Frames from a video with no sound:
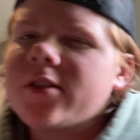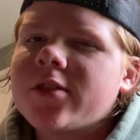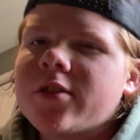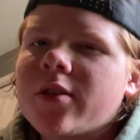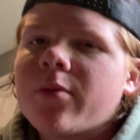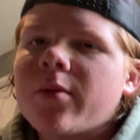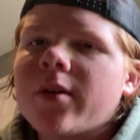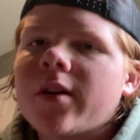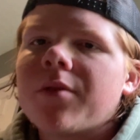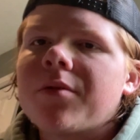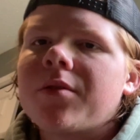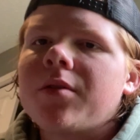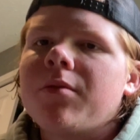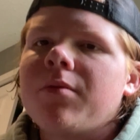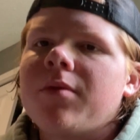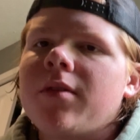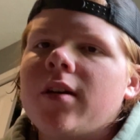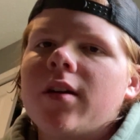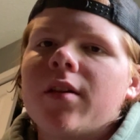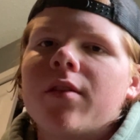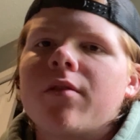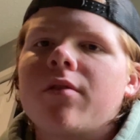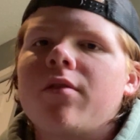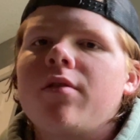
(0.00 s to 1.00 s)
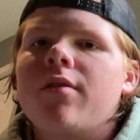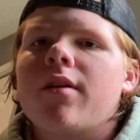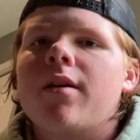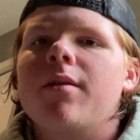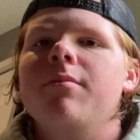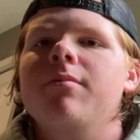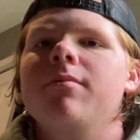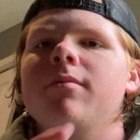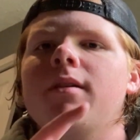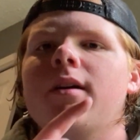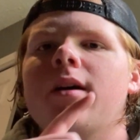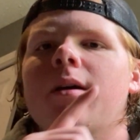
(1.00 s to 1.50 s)
sure what I'll do with the other 2.
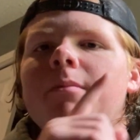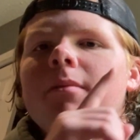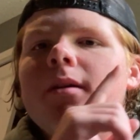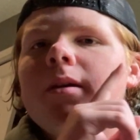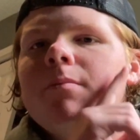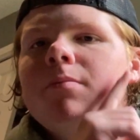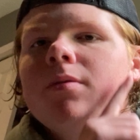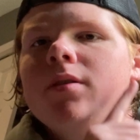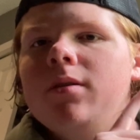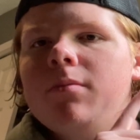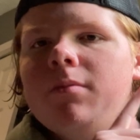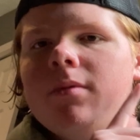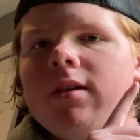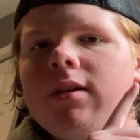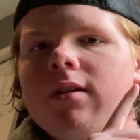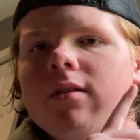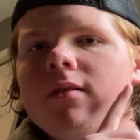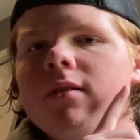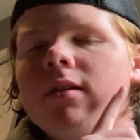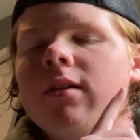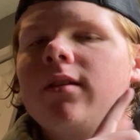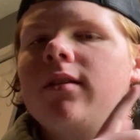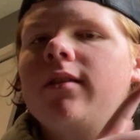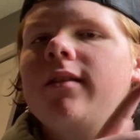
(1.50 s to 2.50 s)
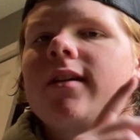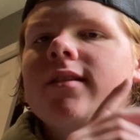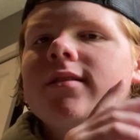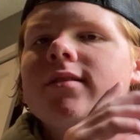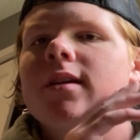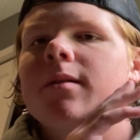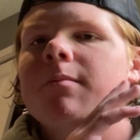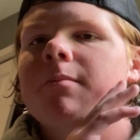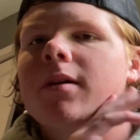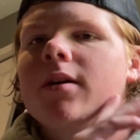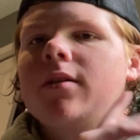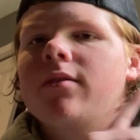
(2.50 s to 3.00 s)
I may put them here unless
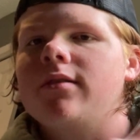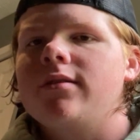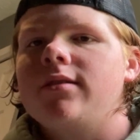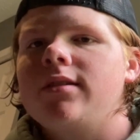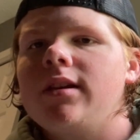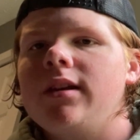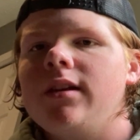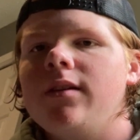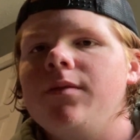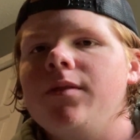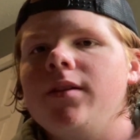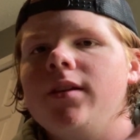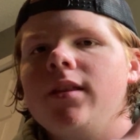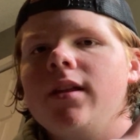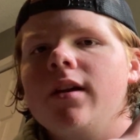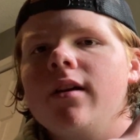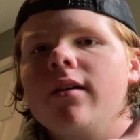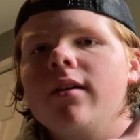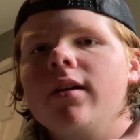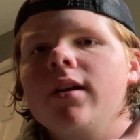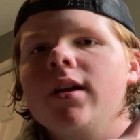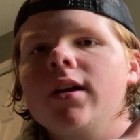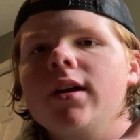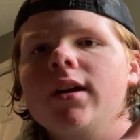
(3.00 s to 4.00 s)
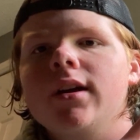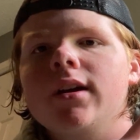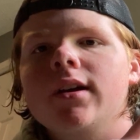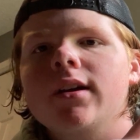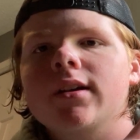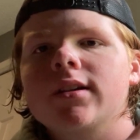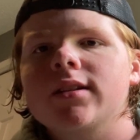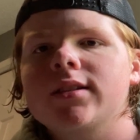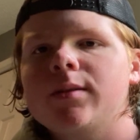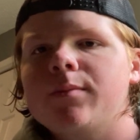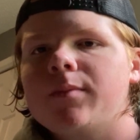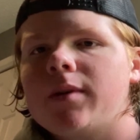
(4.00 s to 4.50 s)
I mount a TV there,
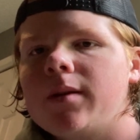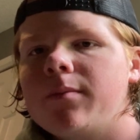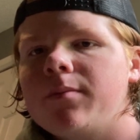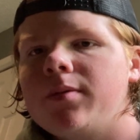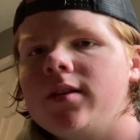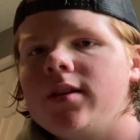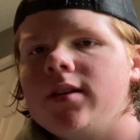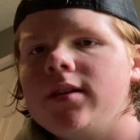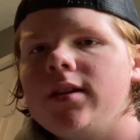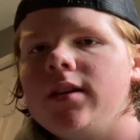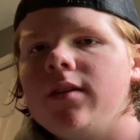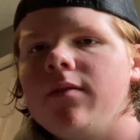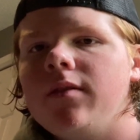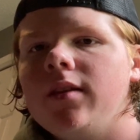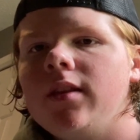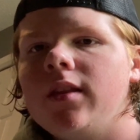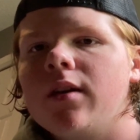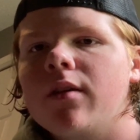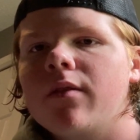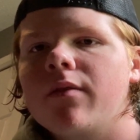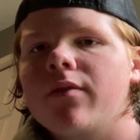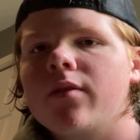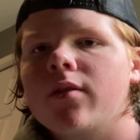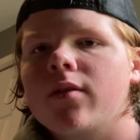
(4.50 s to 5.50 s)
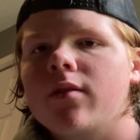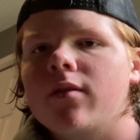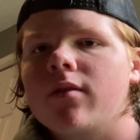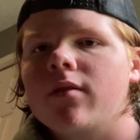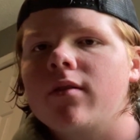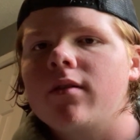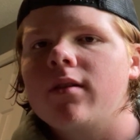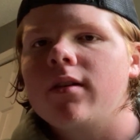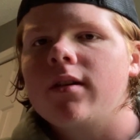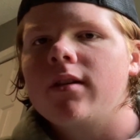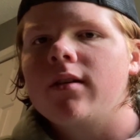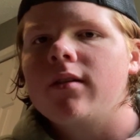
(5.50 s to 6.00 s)
because I might put a TV there for
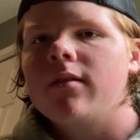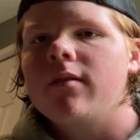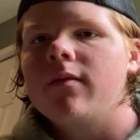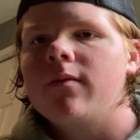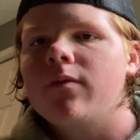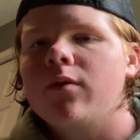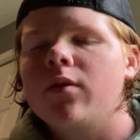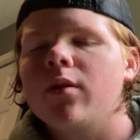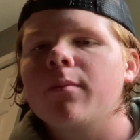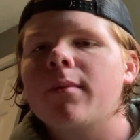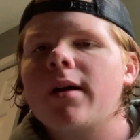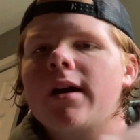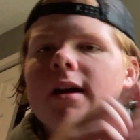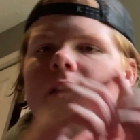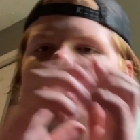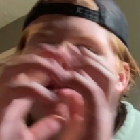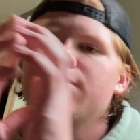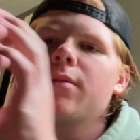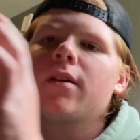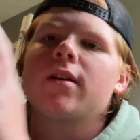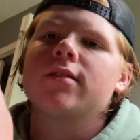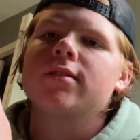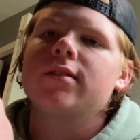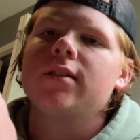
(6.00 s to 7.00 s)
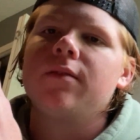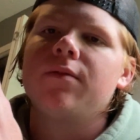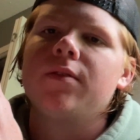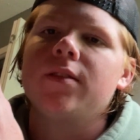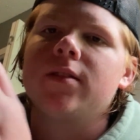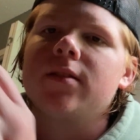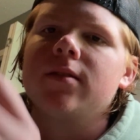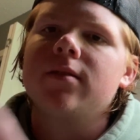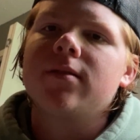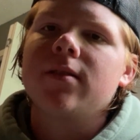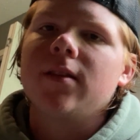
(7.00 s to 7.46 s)
my Xbox if it's